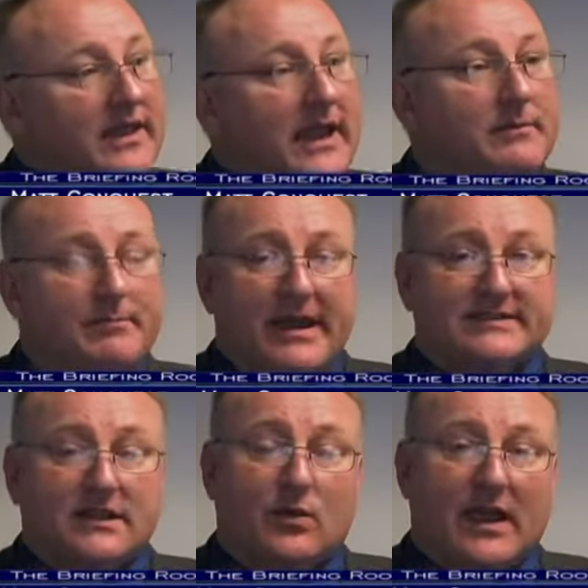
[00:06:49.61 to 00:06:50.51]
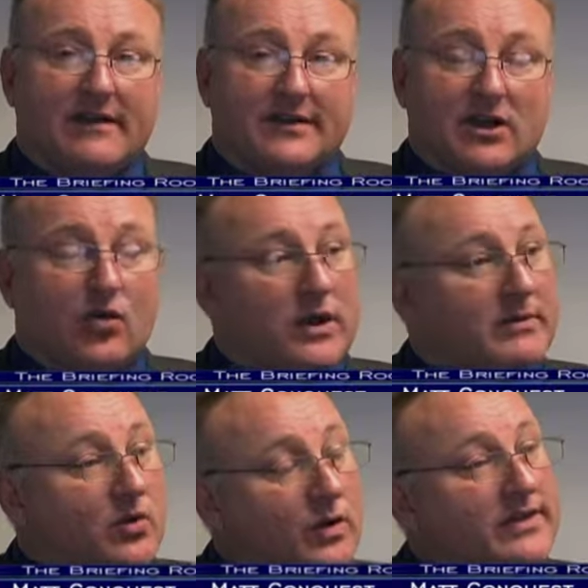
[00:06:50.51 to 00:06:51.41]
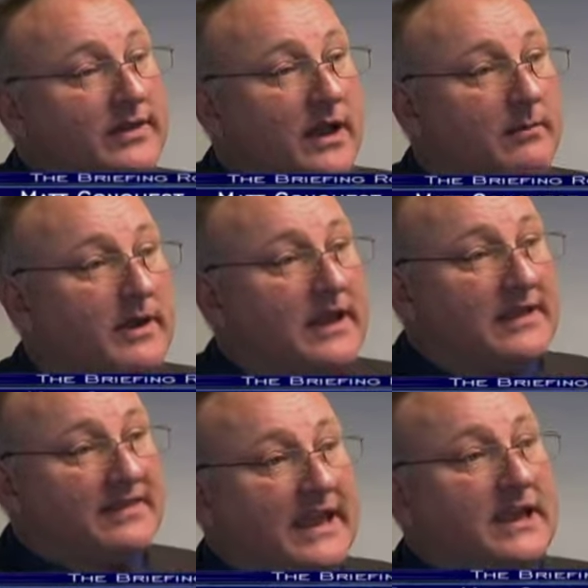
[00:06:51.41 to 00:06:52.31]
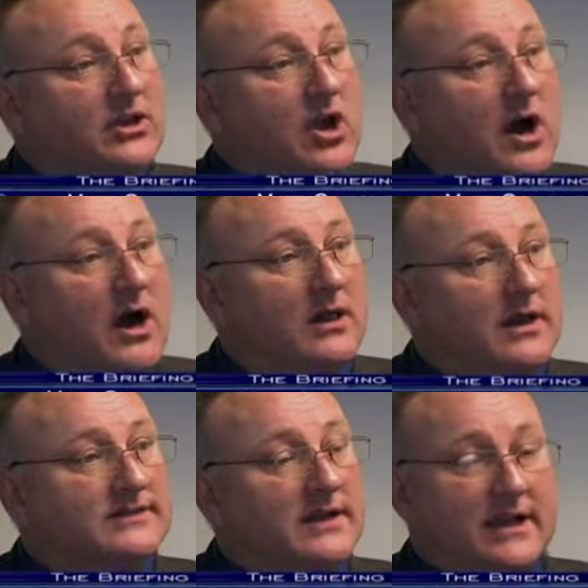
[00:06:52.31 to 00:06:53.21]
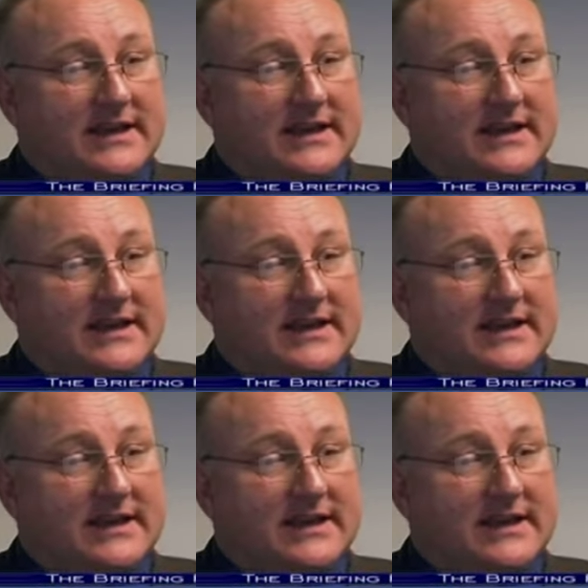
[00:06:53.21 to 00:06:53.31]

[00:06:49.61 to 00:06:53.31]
we have an agreement with them that they can call us.